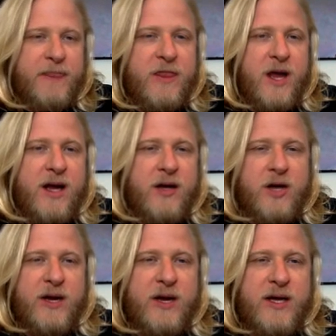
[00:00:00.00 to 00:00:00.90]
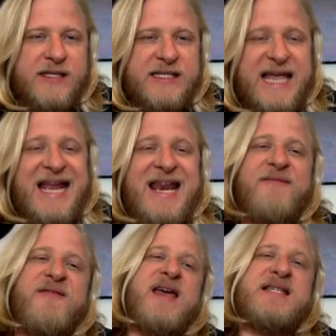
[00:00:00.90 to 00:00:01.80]
known as
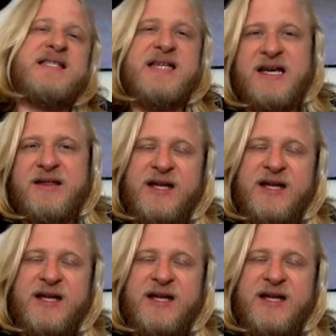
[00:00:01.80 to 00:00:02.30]
NFAC,